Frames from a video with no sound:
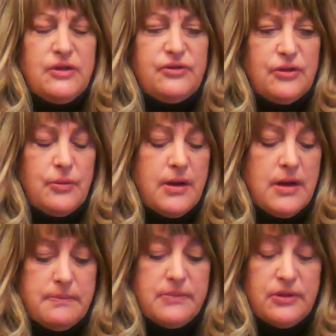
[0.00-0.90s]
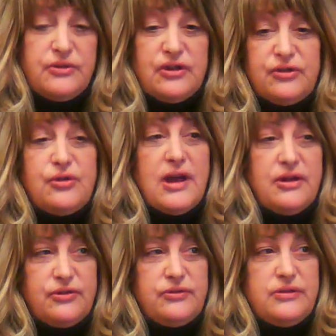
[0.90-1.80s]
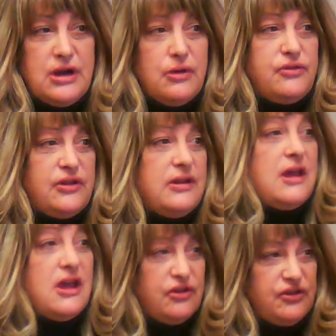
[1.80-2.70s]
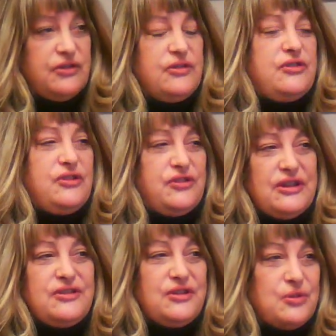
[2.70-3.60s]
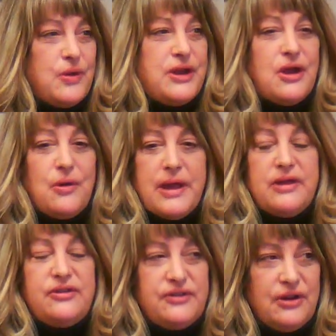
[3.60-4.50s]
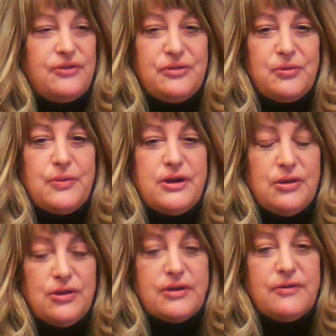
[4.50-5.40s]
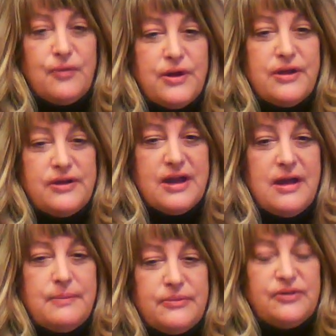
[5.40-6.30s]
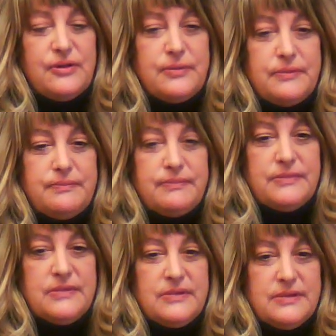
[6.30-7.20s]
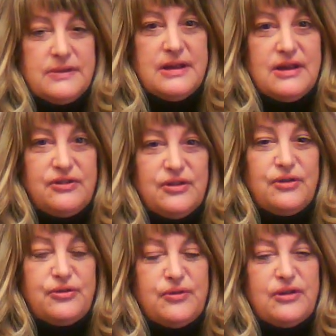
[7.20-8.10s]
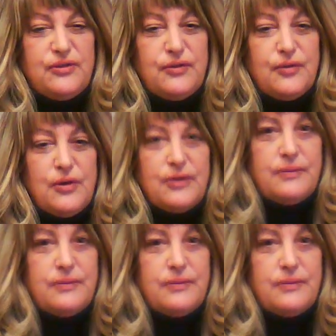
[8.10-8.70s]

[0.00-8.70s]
So, just try, you know, she sits at the window and stares out the window looking for you to come, so it's a little stressful for her.